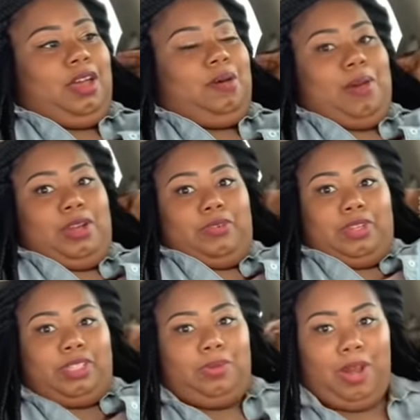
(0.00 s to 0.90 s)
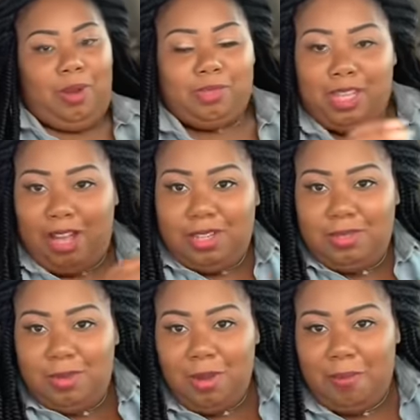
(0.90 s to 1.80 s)
about the restaurant I was
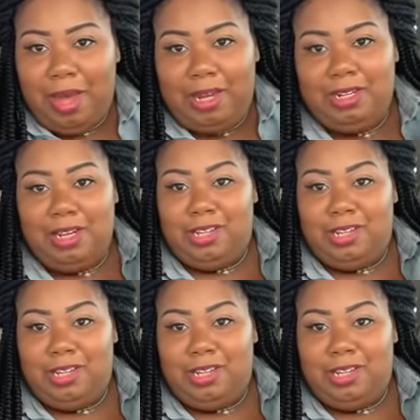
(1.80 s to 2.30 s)
talking about in the